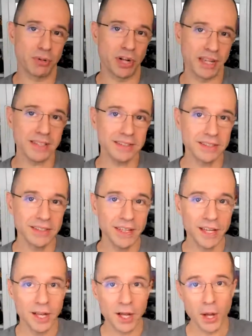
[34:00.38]
product,
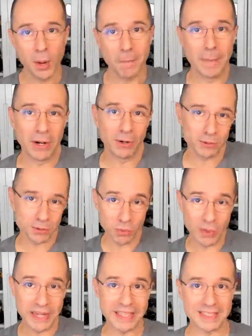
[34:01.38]
but also
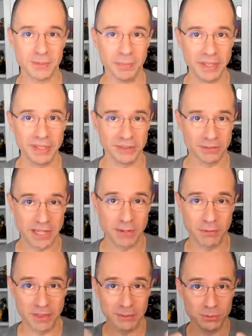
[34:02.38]
the way it's built,
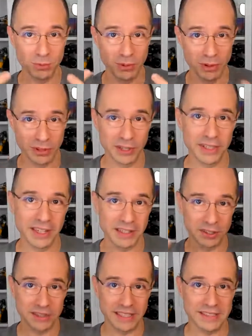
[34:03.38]
right? For them to learn and
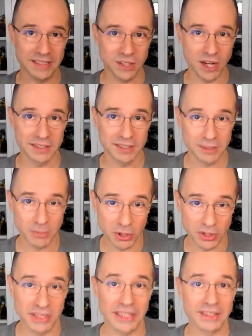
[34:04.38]
understand the content
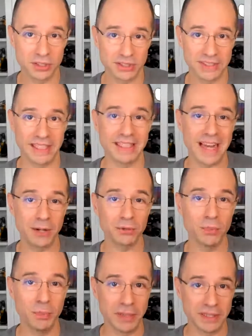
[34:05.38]
model and understand how
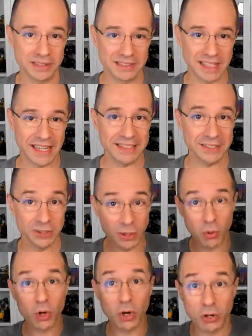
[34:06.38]
to build sites,
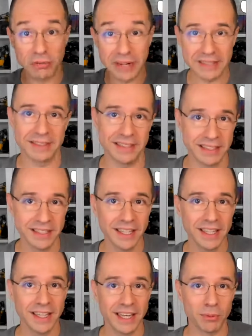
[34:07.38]
correctly.
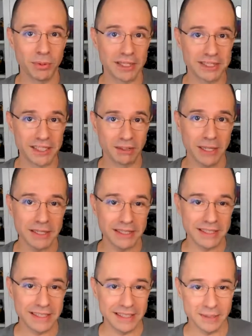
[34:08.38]
And when I say
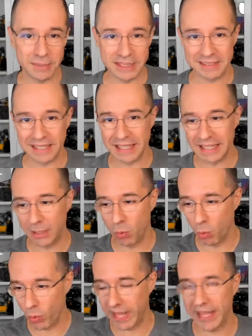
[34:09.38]
correctly, it means like in a
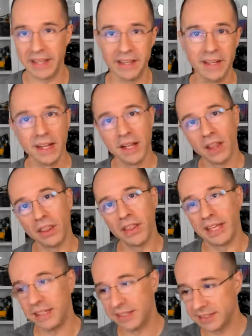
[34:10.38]
way
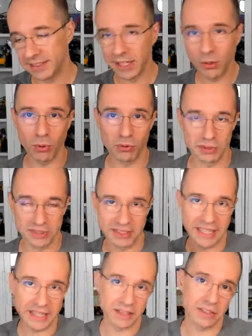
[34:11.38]
that the stakeholders and
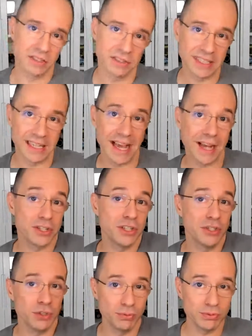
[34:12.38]
the editors can
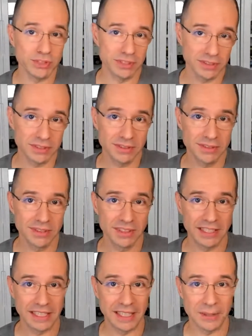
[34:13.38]
actually use it
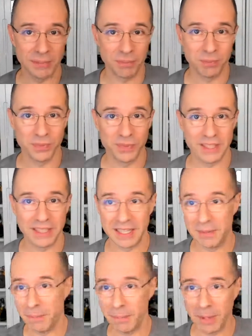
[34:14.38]
in
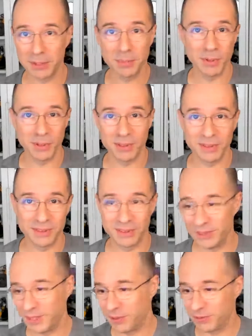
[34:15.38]
multiple
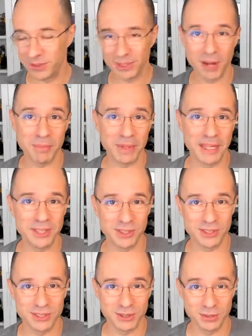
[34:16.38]
different
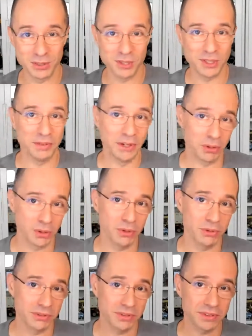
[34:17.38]
combinations to achieve their
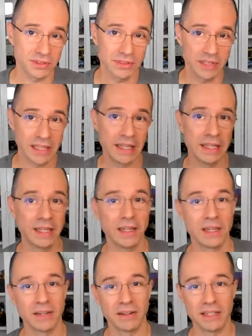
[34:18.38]
goals,
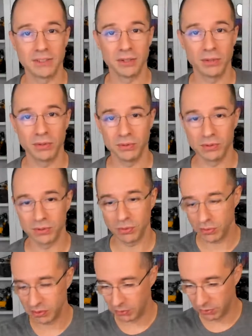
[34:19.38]
right? So
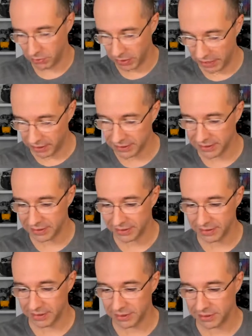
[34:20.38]
we're
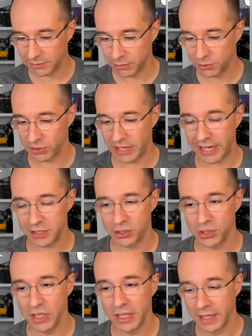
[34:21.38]
architecting this from
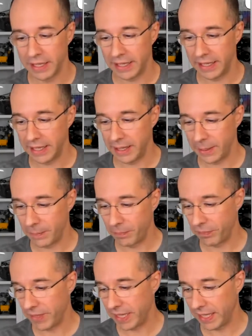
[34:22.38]
scratch.
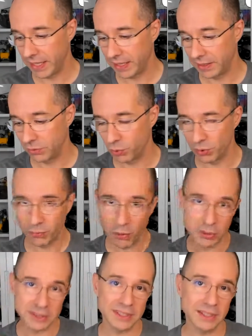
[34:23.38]
And we're
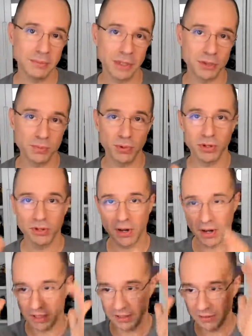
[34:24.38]
focusing much more
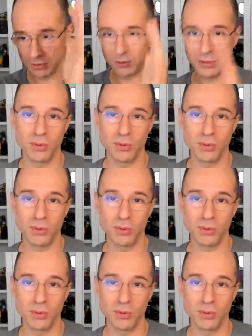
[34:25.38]
on,